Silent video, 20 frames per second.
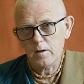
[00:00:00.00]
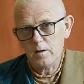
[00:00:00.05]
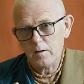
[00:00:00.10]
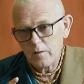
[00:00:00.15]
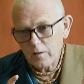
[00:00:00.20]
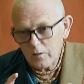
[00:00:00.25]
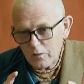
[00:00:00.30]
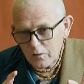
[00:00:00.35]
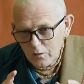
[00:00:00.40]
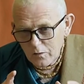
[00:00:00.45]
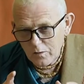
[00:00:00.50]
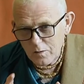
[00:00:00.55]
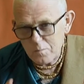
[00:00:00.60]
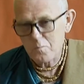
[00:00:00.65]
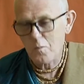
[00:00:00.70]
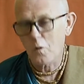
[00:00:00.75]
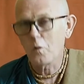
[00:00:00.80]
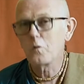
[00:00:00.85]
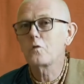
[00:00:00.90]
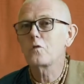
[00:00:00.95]
This is the
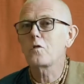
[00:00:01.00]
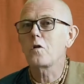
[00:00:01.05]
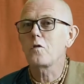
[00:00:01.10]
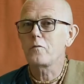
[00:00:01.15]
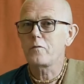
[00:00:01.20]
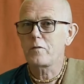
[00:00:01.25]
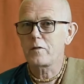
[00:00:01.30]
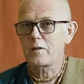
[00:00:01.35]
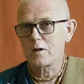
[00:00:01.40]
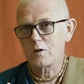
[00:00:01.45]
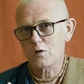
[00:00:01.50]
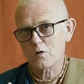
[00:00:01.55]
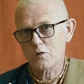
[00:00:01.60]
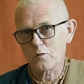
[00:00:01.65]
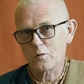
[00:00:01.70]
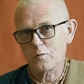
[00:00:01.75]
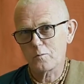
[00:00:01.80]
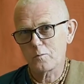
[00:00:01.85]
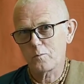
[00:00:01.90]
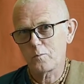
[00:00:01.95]
most
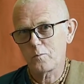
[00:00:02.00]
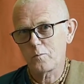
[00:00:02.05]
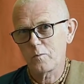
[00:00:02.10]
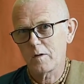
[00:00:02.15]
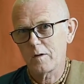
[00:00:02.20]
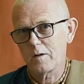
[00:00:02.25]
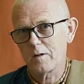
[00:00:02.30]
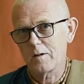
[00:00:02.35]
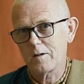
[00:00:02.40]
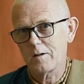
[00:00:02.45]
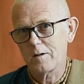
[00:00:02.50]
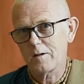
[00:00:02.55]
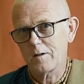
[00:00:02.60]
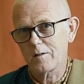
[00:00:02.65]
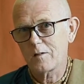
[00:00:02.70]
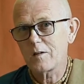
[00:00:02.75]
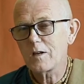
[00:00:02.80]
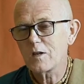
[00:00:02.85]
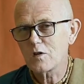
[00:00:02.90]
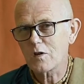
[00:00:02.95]
confidential
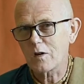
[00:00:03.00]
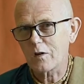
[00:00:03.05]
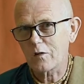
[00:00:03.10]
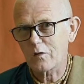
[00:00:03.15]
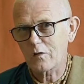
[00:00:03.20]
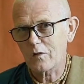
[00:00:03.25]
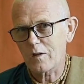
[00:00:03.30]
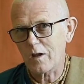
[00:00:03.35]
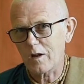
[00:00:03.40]
teachings